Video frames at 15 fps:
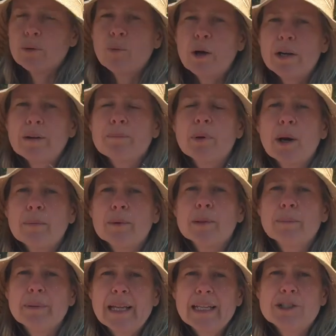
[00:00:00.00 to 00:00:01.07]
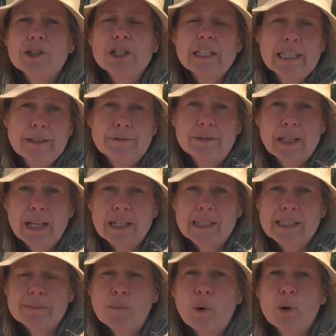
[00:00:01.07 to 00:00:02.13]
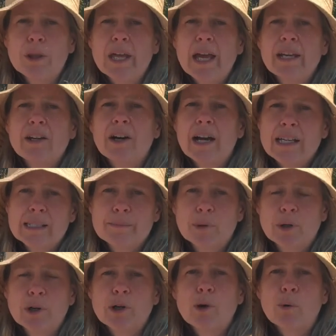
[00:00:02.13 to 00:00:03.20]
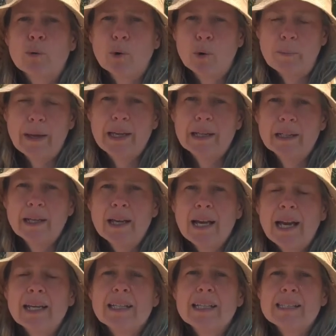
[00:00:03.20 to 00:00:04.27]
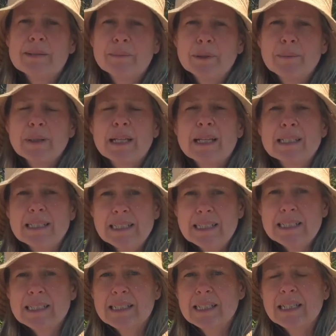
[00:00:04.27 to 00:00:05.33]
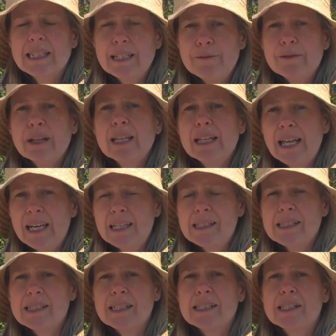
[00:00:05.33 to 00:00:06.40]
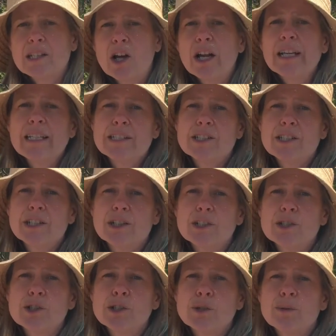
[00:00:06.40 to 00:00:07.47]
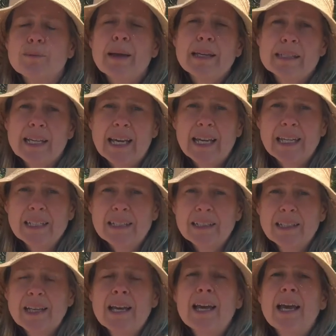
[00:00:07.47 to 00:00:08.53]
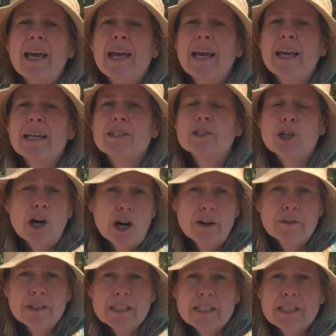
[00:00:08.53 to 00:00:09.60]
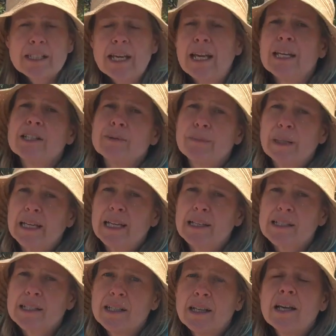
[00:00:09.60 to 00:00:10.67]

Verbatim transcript: want to probably plant your leaf lettuce more than your iceberg or romaine. And that's simply because leaf, leaf lettuce is a lot easier to maintain and to harvest and to plant.